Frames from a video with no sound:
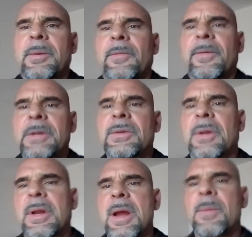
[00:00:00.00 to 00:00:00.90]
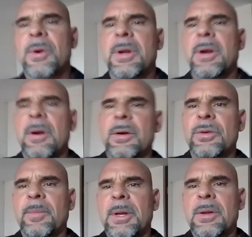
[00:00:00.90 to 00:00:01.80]
Fix the camera here, it
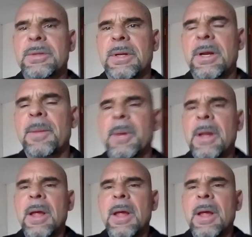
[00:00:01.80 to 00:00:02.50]
should be all set up.